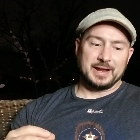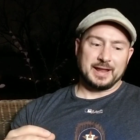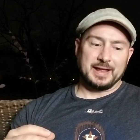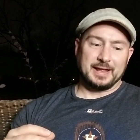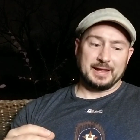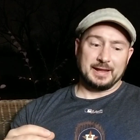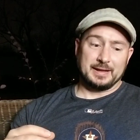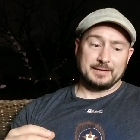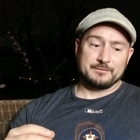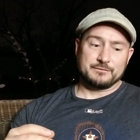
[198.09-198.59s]

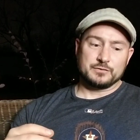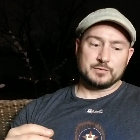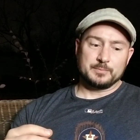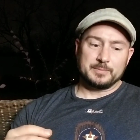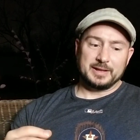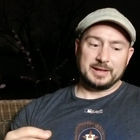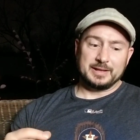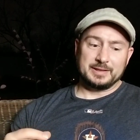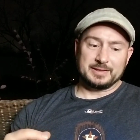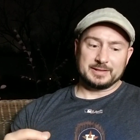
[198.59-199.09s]
And for
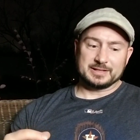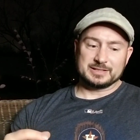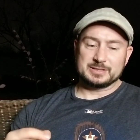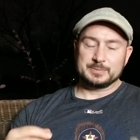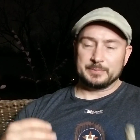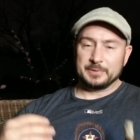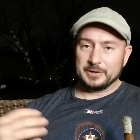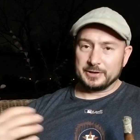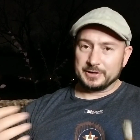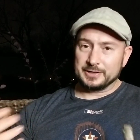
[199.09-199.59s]
me, the
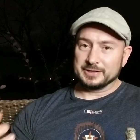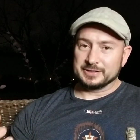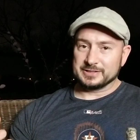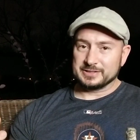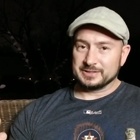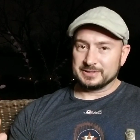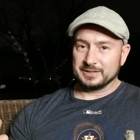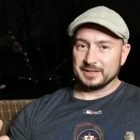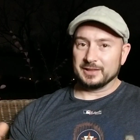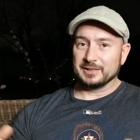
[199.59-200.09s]

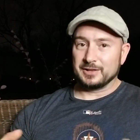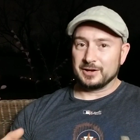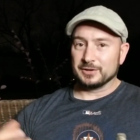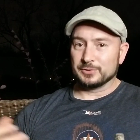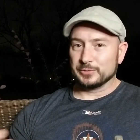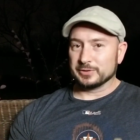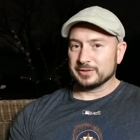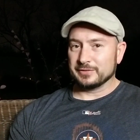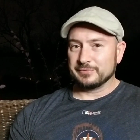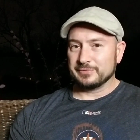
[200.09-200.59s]
experience
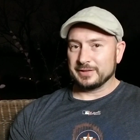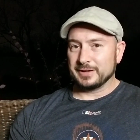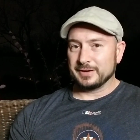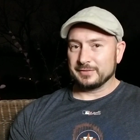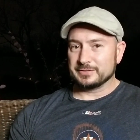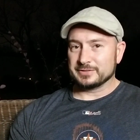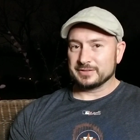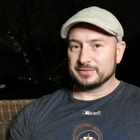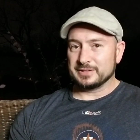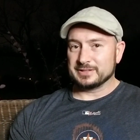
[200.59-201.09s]
along with the
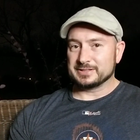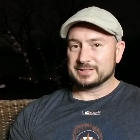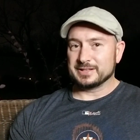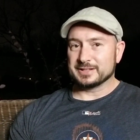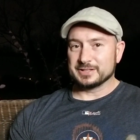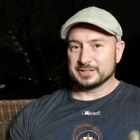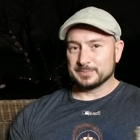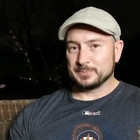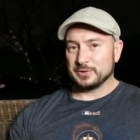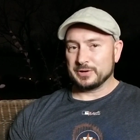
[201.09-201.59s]
flavors of this
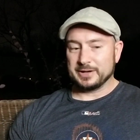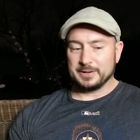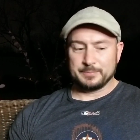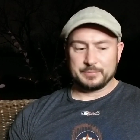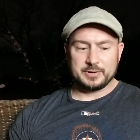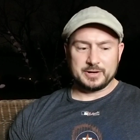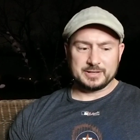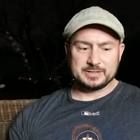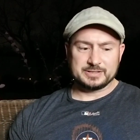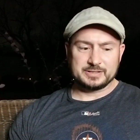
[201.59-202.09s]
stick is pretty
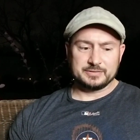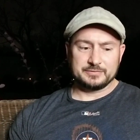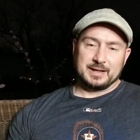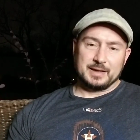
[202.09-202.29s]
impressive.